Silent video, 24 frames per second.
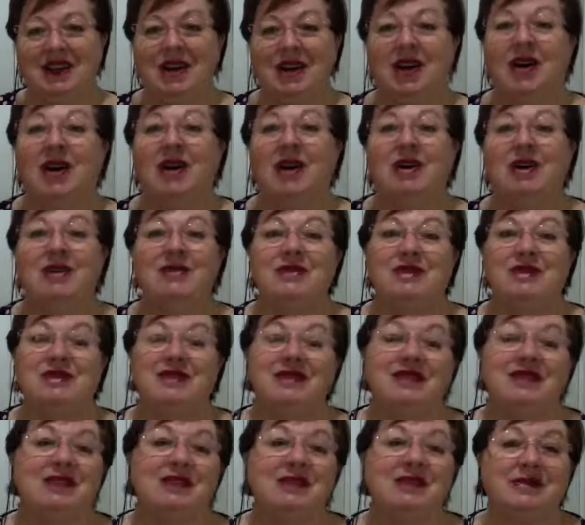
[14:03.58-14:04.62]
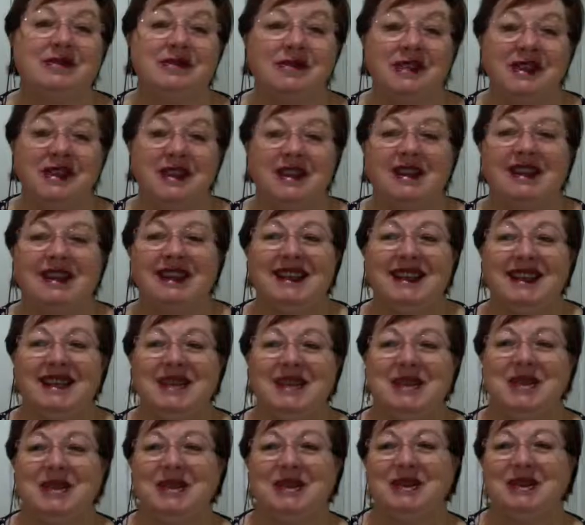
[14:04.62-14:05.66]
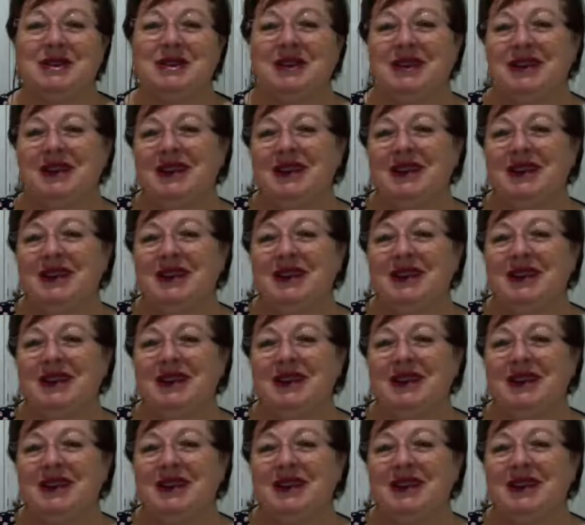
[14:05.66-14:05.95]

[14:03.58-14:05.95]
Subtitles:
your whole self into.